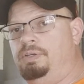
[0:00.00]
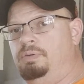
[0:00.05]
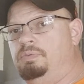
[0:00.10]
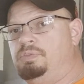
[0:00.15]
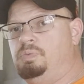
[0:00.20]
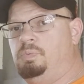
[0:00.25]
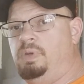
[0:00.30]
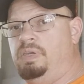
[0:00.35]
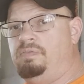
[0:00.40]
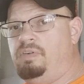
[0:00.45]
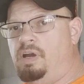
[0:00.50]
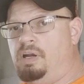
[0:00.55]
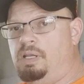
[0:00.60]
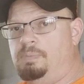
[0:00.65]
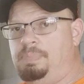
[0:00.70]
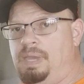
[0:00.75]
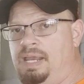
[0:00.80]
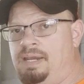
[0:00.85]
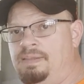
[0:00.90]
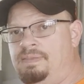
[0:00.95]
do is we've already
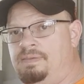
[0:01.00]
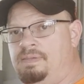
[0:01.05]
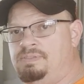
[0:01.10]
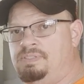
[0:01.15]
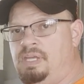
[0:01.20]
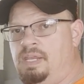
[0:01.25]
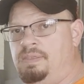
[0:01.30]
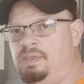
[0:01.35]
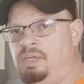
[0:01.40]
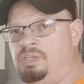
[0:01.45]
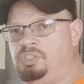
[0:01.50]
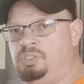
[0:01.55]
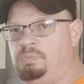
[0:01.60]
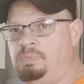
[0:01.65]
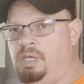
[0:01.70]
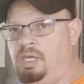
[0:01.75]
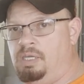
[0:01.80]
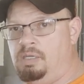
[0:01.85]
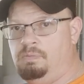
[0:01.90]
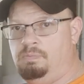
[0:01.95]
painted the inside of the engine
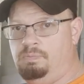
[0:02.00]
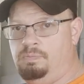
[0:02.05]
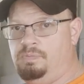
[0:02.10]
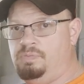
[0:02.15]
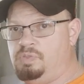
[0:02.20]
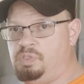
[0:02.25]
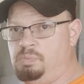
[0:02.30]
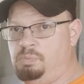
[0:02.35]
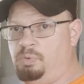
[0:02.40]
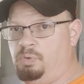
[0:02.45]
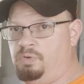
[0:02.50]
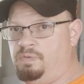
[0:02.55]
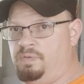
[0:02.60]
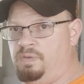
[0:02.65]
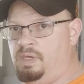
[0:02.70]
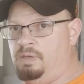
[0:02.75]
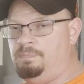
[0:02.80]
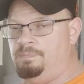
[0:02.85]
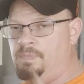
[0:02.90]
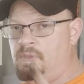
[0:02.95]
bay. It's an important
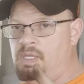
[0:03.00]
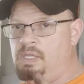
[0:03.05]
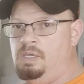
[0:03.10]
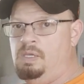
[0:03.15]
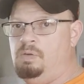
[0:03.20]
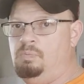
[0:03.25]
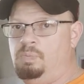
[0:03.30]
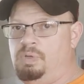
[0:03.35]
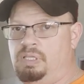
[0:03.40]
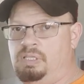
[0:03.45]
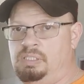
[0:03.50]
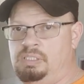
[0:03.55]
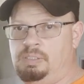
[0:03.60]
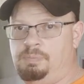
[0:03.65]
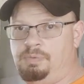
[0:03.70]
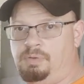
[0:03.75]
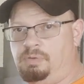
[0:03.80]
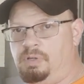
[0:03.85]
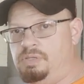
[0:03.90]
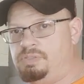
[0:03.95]
thing. We cleaned up
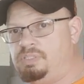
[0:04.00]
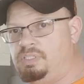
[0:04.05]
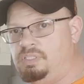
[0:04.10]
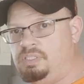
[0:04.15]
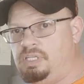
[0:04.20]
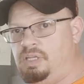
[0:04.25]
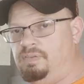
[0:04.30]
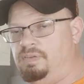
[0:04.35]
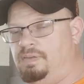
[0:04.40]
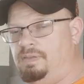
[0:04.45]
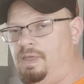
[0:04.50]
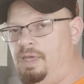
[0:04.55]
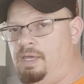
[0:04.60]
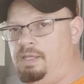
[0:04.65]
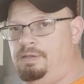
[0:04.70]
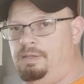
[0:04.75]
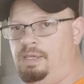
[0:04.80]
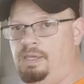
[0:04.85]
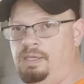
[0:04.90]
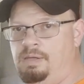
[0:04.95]
the rust and stuff like that,
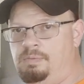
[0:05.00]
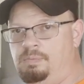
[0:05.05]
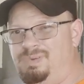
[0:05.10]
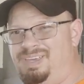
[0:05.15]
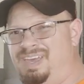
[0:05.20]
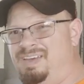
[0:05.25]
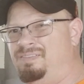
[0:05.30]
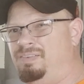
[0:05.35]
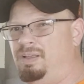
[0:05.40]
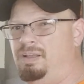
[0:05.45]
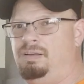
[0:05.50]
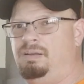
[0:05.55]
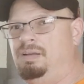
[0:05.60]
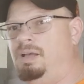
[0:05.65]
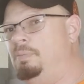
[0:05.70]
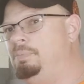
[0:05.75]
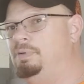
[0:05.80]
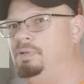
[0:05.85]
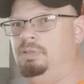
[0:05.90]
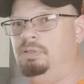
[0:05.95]
and we have a
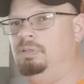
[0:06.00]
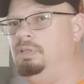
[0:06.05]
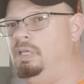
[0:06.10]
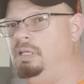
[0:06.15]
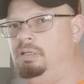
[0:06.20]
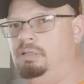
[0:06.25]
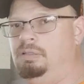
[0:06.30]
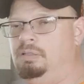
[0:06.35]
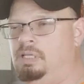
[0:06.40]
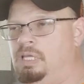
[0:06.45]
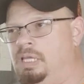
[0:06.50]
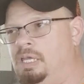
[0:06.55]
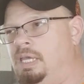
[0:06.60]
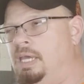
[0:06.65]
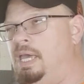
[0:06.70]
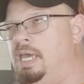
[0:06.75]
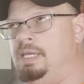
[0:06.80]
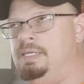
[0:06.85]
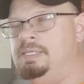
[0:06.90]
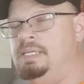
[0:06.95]
couple little
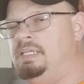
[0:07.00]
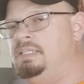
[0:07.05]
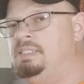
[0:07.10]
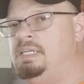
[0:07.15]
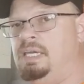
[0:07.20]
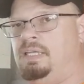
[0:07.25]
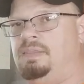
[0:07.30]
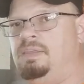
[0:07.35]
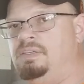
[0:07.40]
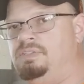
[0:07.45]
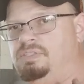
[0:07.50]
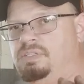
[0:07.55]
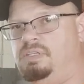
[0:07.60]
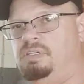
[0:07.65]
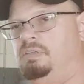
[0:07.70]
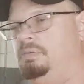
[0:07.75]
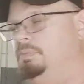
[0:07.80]
knick-knack things to do,